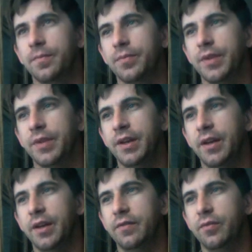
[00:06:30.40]
enough.
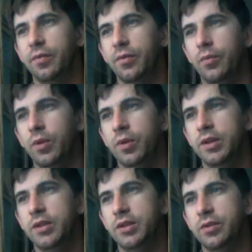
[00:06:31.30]
1 and
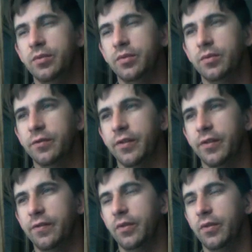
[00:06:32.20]
2 for the
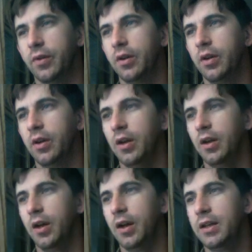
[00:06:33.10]
floor.
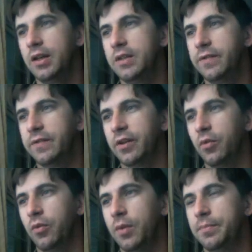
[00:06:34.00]
I need to figure out
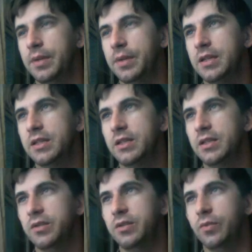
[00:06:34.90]
what pieces
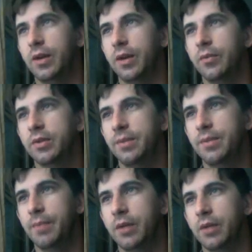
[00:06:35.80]
do what. Where's the
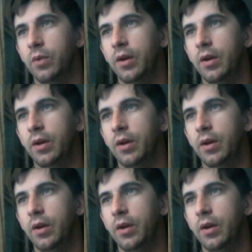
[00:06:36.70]
main one?